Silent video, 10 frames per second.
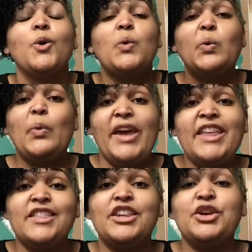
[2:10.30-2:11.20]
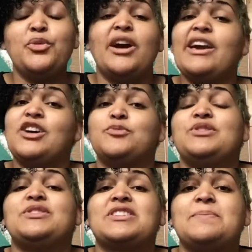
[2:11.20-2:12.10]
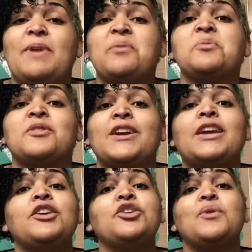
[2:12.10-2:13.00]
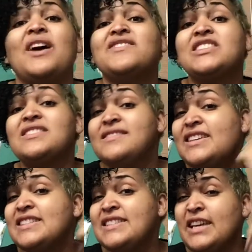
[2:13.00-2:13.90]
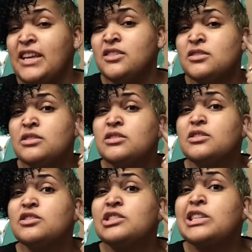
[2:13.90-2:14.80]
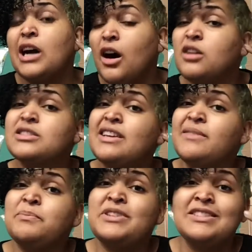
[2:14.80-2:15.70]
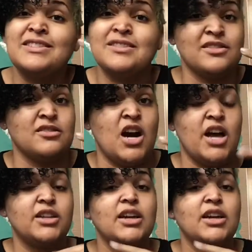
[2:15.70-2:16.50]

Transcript: With UIL music memory, you have to listen to all 10 pieces a lot.